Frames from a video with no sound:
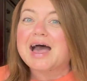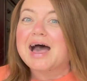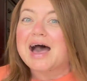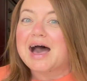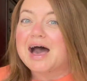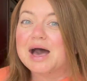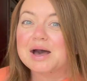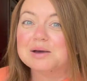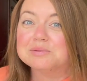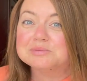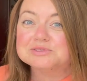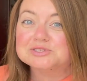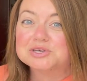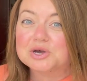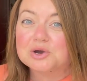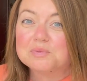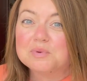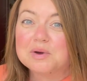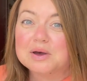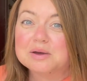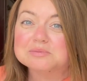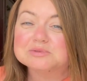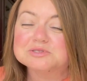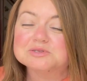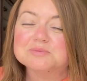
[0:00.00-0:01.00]
I'm so
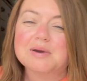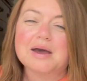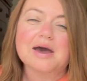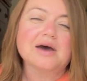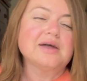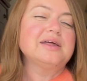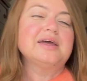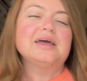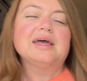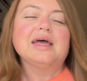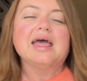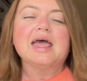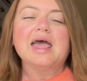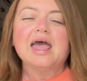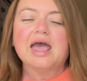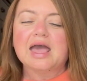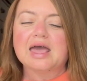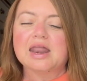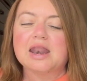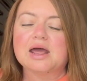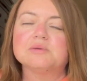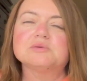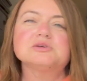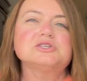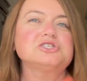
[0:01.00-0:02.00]
pumped about it.
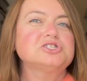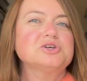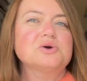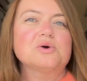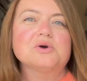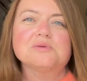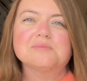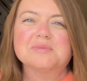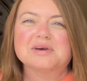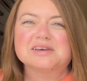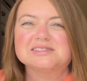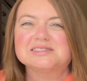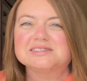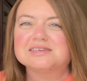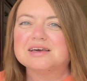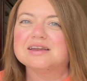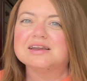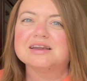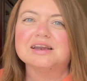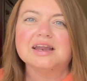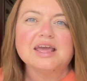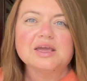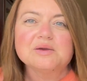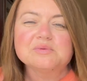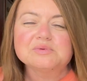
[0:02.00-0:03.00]
And I was showing my son
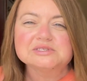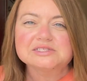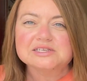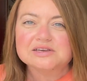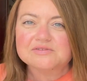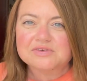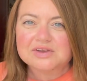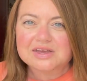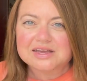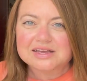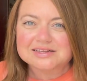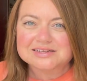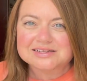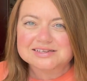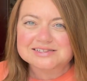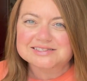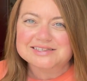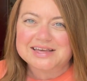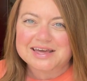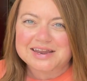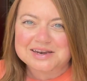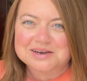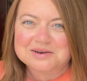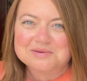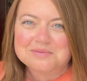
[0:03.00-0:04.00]
and he was even getting
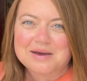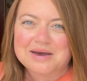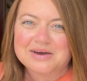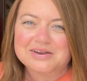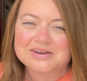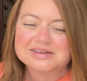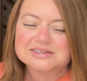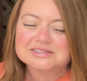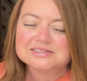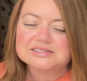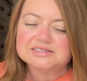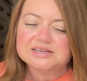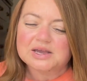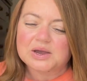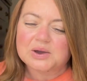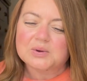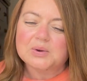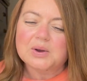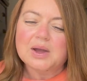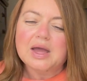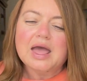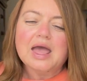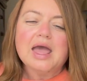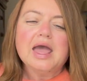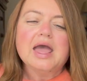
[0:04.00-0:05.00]
excited about it. So
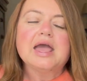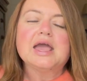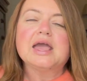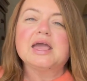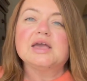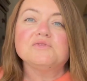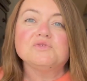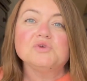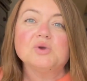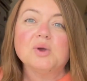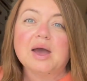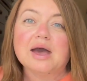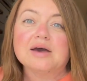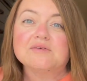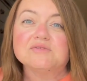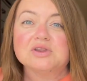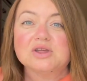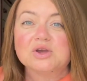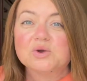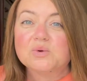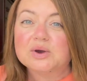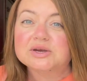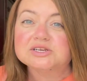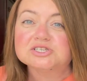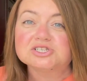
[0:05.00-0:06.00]
if you have
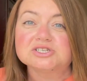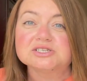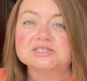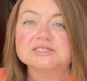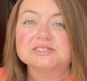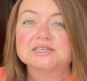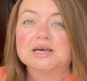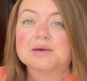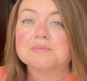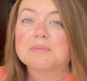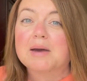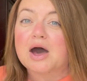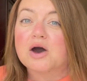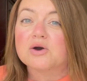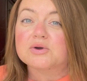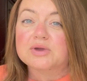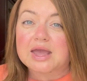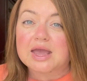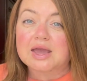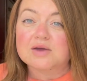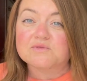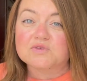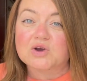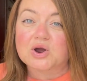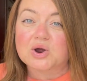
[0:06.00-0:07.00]
any questions about
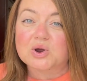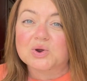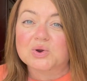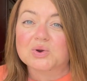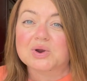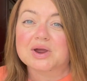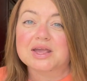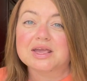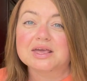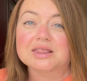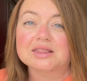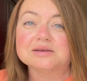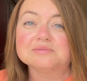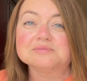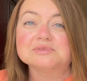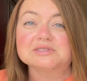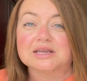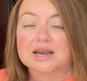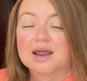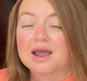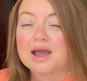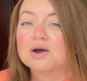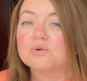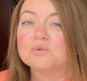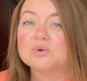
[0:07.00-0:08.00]
campfire curriculums
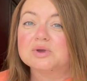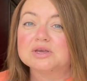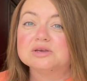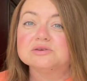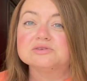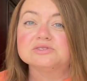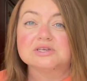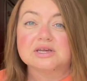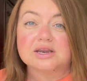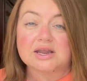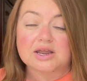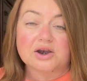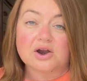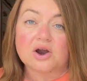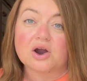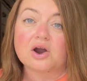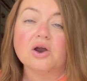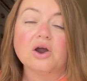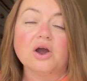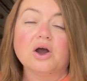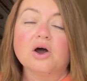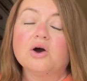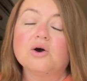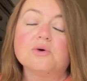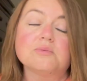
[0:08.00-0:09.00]
and how we use it in our
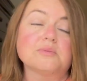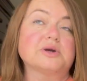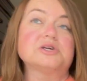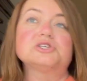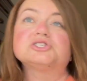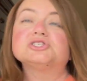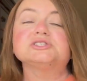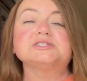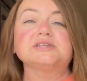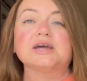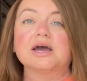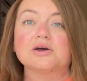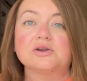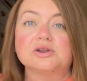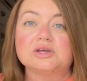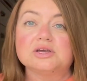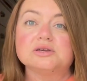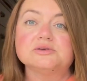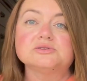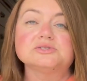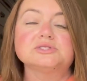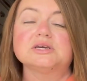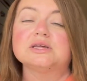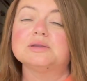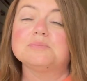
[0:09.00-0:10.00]
home or just how to
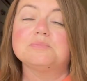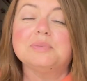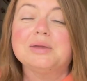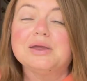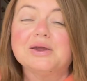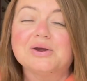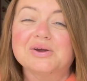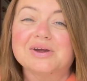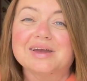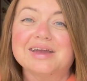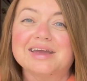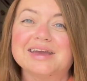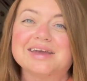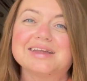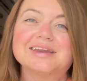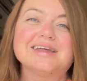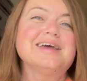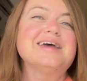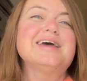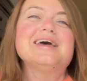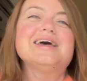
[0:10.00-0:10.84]
use it, period,